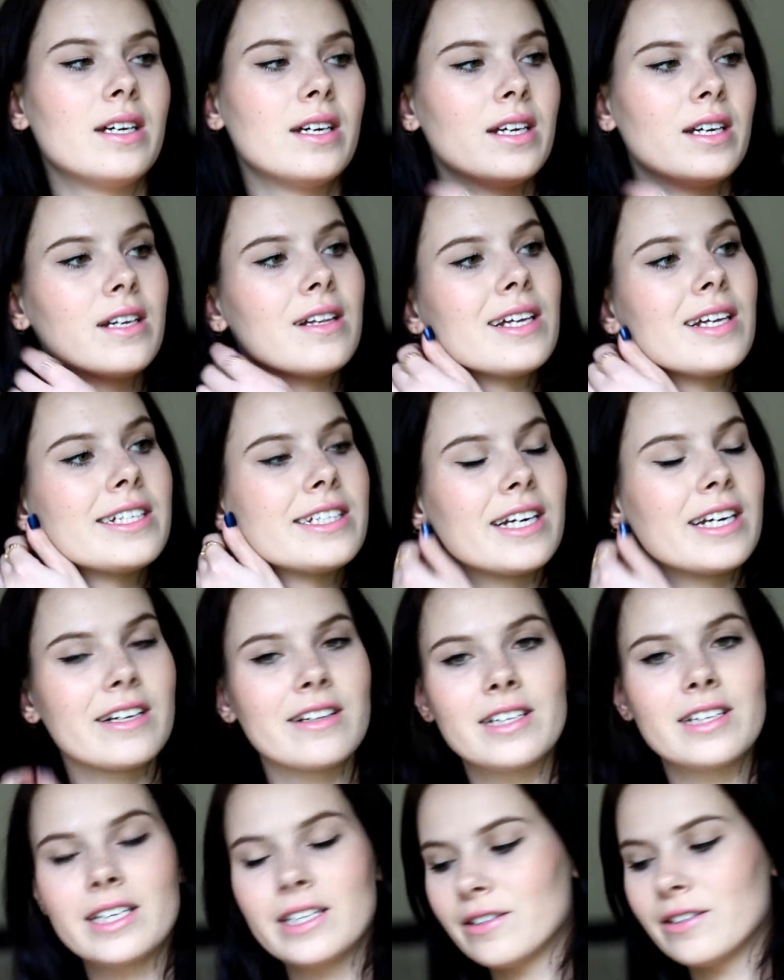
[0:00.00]
any like
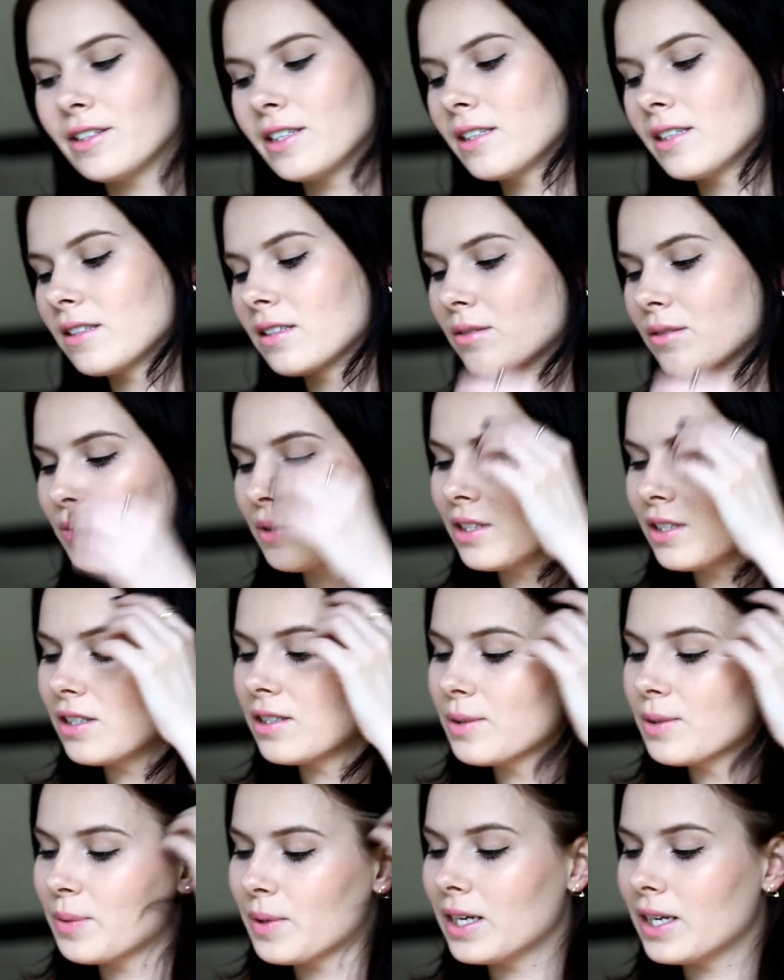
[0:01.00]
dangly earrings, which
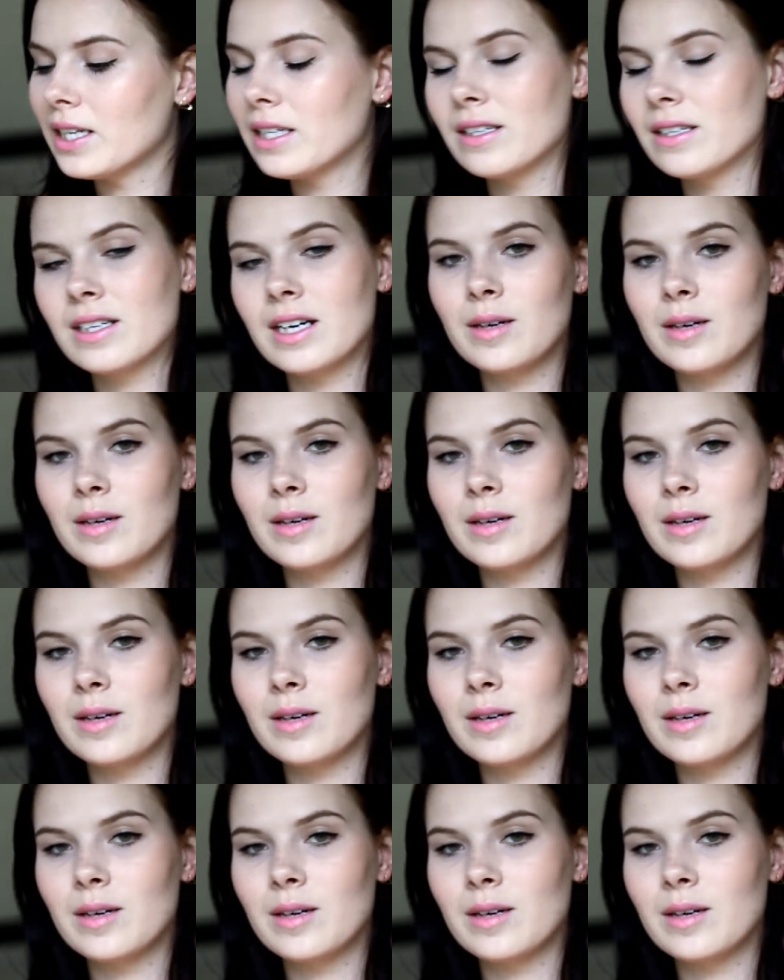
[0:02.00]
is why